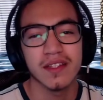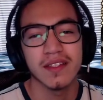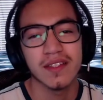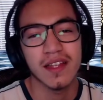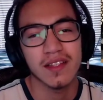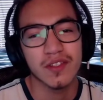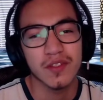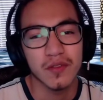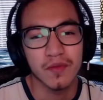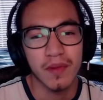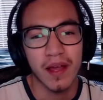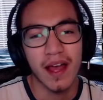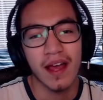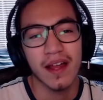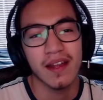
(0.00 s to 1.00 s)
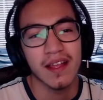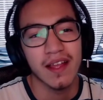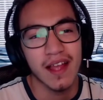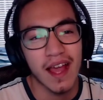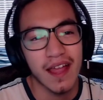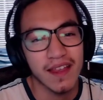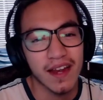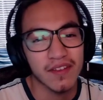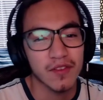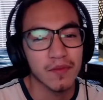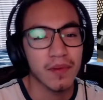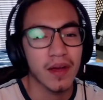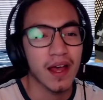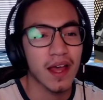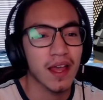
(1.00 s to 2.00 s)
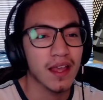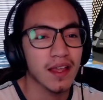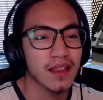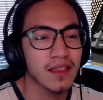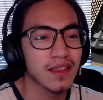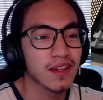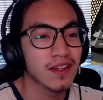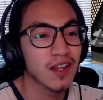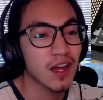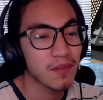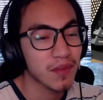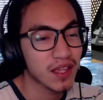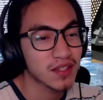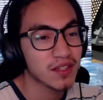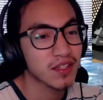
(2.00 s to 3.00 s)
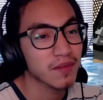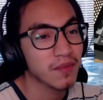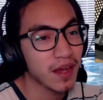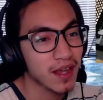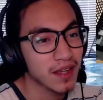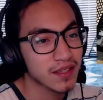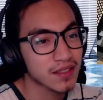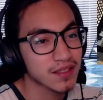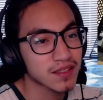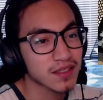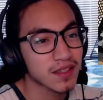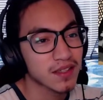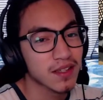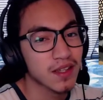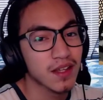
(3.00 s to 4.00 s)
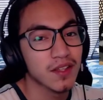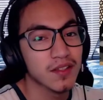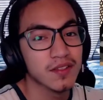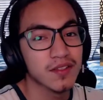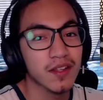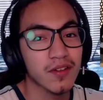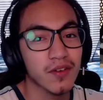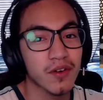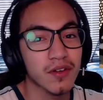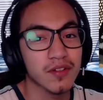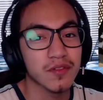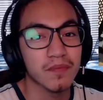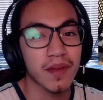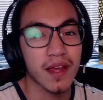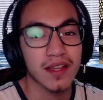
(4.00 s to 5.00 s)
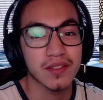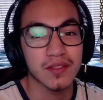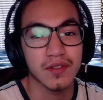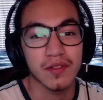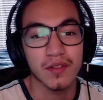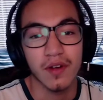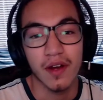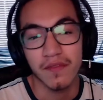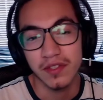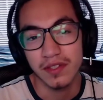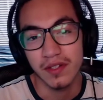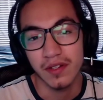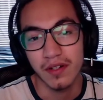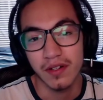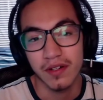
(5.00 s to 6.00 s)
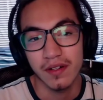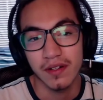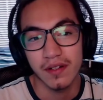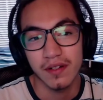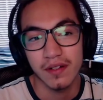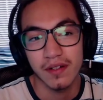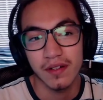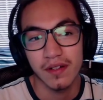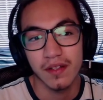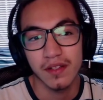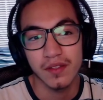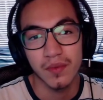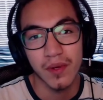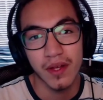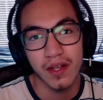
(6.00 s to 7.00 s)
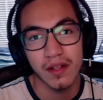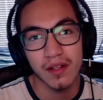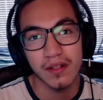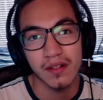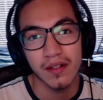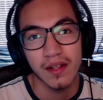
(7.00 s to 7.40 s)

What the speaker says: It's not too bad. And then I have to buy the dummy HDMIs in order to pass through the graphics card as well.